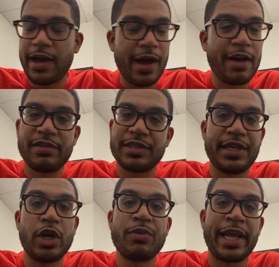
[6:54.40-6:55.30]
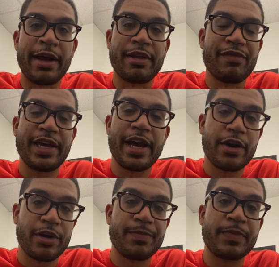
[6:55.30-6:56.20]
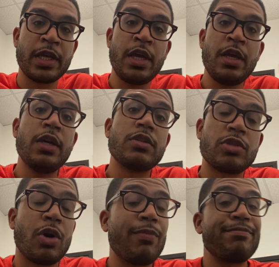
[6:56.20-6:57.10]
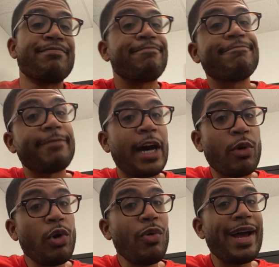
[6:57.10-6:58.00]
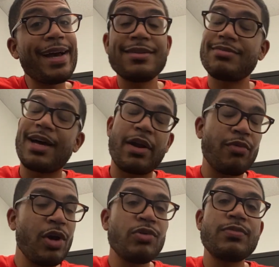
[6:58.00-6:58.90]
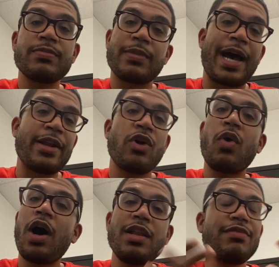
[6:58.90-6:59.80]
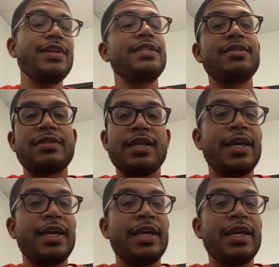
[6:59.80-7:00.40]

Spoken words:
obviously go down if he got hurt. So I don't know, guys. I don't know. I know all of us